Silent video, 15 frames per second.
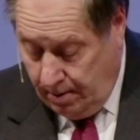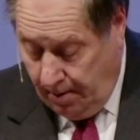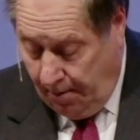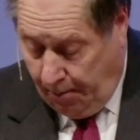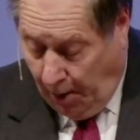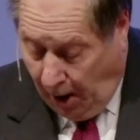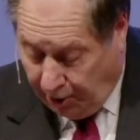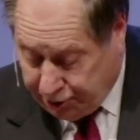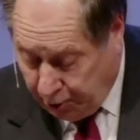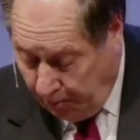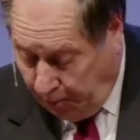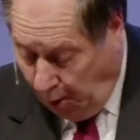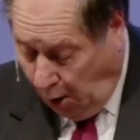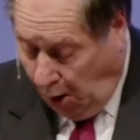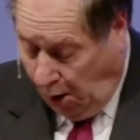The Apostle
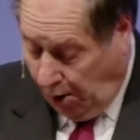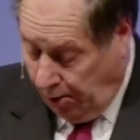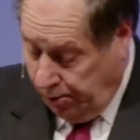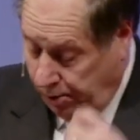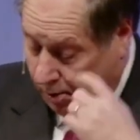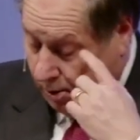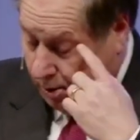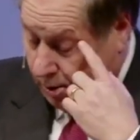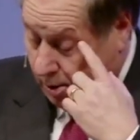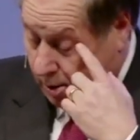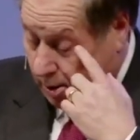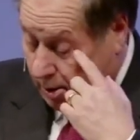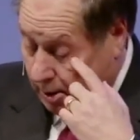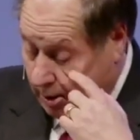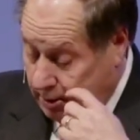Paul,
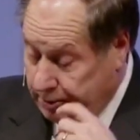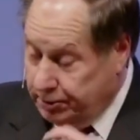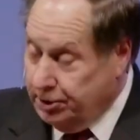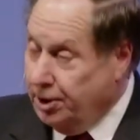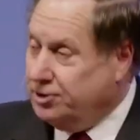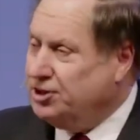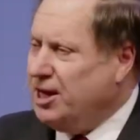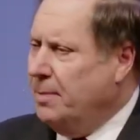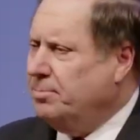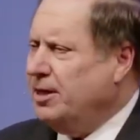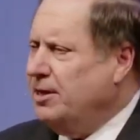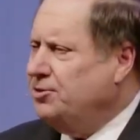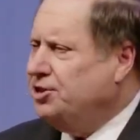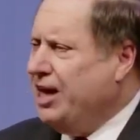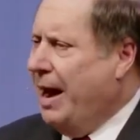in the
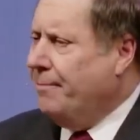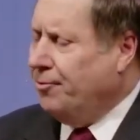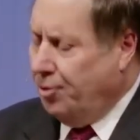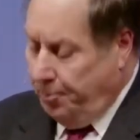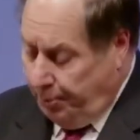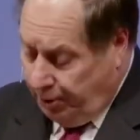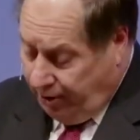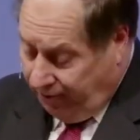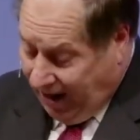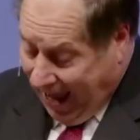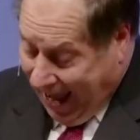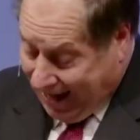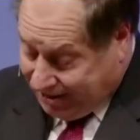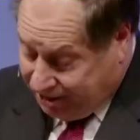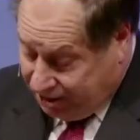17th chapter of the book of
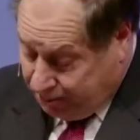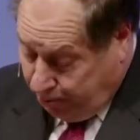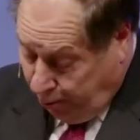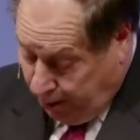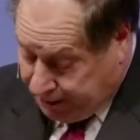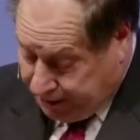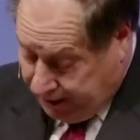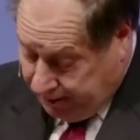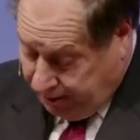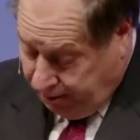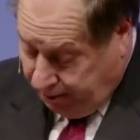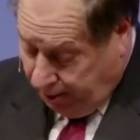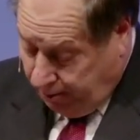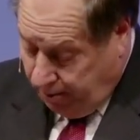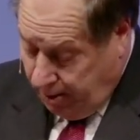Acts, is preaching
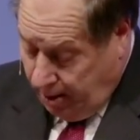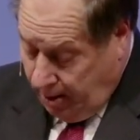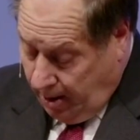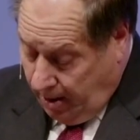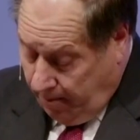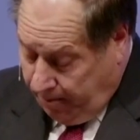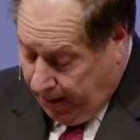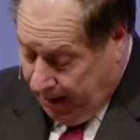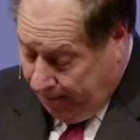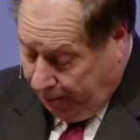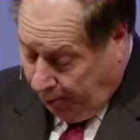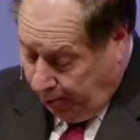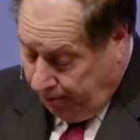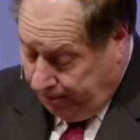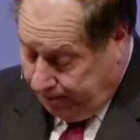to the
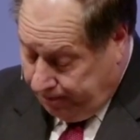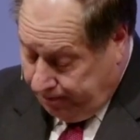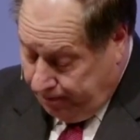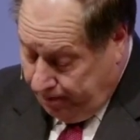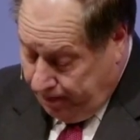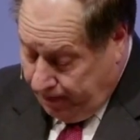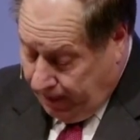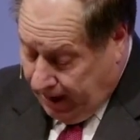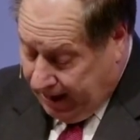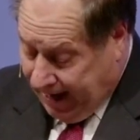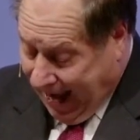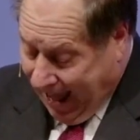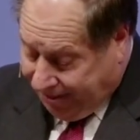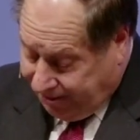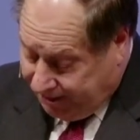people in
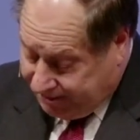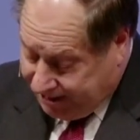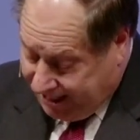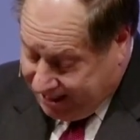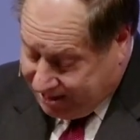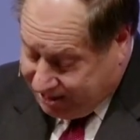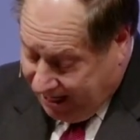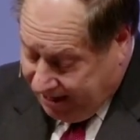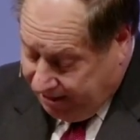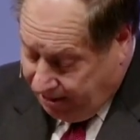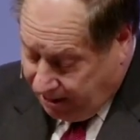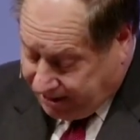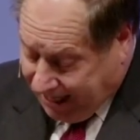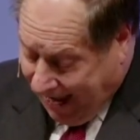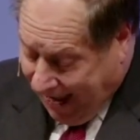Athens, and he said, In
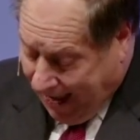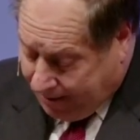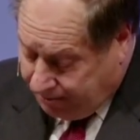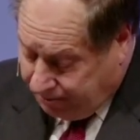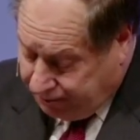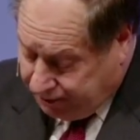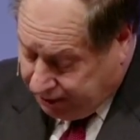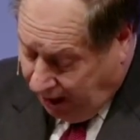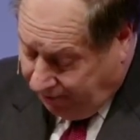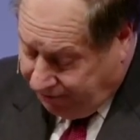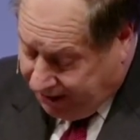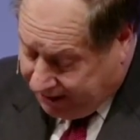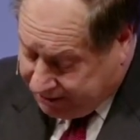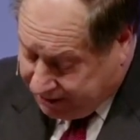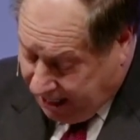the times
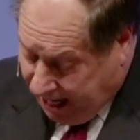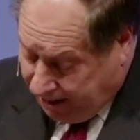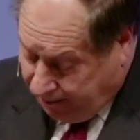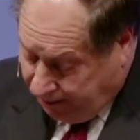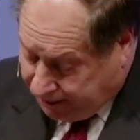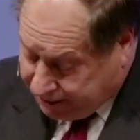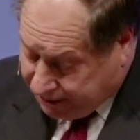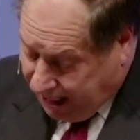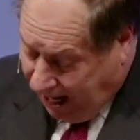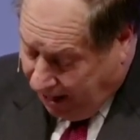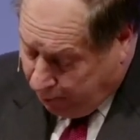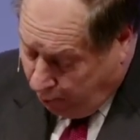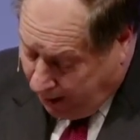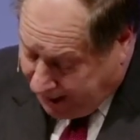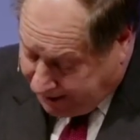of this ignorance,
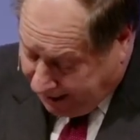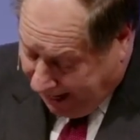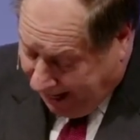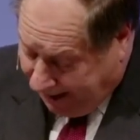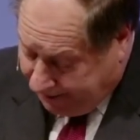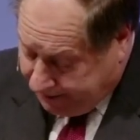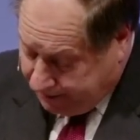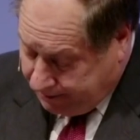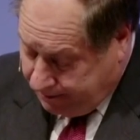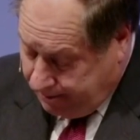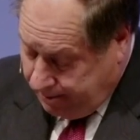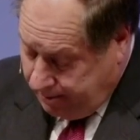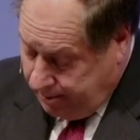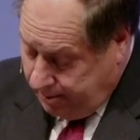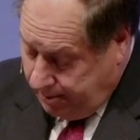God winked at.
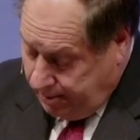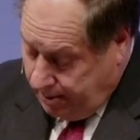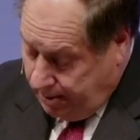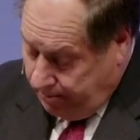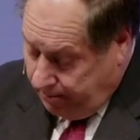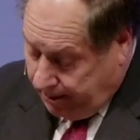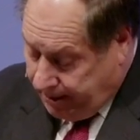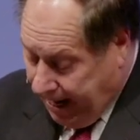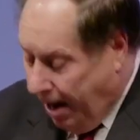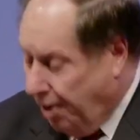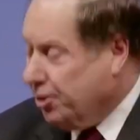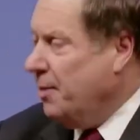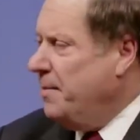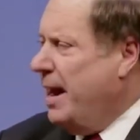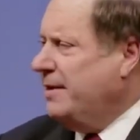But now
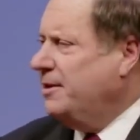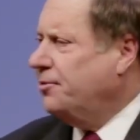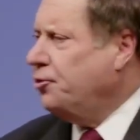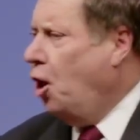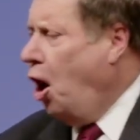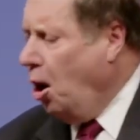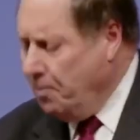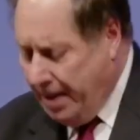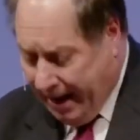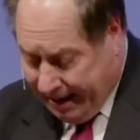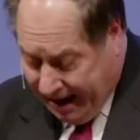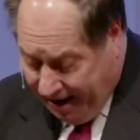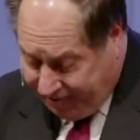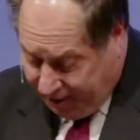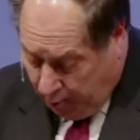commandeth all
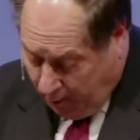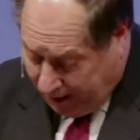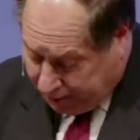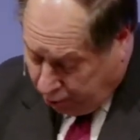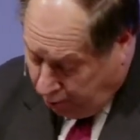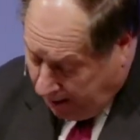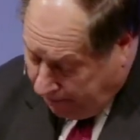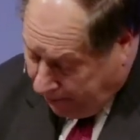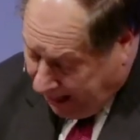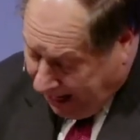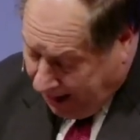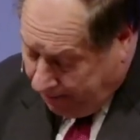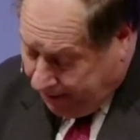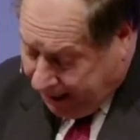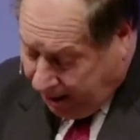men everywhere to
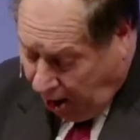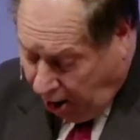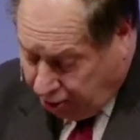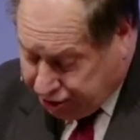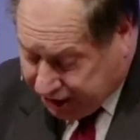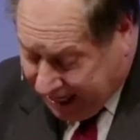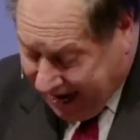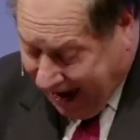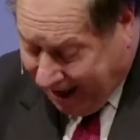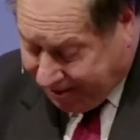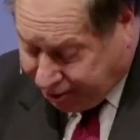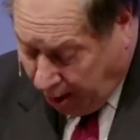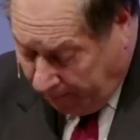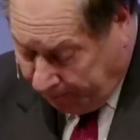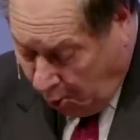repent, because he
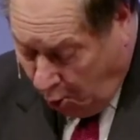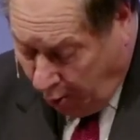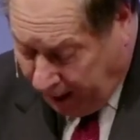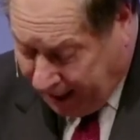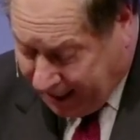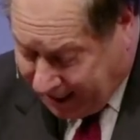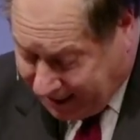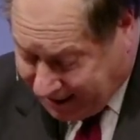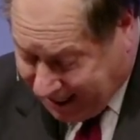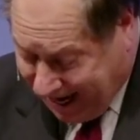hath appointed a